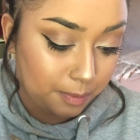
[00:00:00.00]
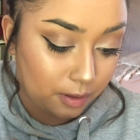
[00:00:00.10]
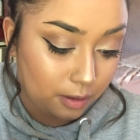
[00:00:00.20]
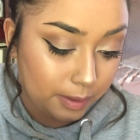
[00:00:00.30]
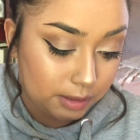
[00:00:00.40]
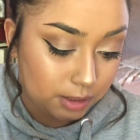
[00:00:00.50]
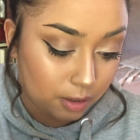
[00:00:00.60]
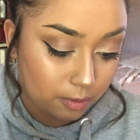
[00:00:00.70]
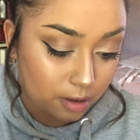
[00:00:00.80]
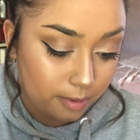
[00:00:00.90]
up a little bit,
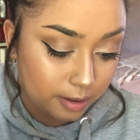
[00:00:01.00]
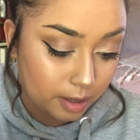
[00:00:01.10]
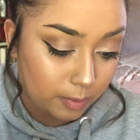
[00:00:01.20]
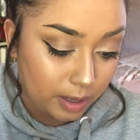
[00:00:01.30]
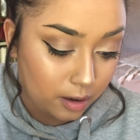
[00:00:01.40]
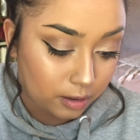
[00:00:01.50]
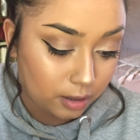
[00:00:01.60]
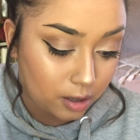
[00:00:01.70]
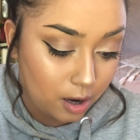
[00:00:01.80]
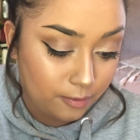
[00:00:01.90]
don't worry about it. We are
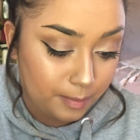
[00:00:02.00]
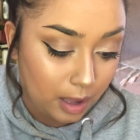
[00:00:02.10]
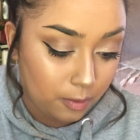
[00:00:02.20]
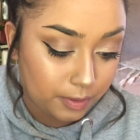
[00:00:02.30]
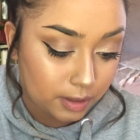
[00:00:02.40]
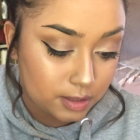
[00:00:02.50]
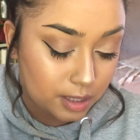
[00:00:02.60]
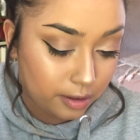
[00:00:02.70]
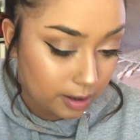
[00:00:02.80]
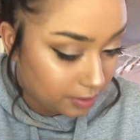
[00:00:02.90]
going to carve them out with
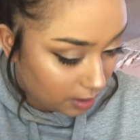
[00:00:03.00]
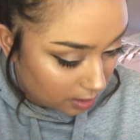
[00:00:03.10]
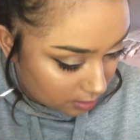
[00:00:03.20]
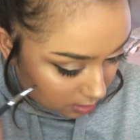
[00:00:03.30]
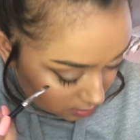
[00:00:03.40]
concealer at the end.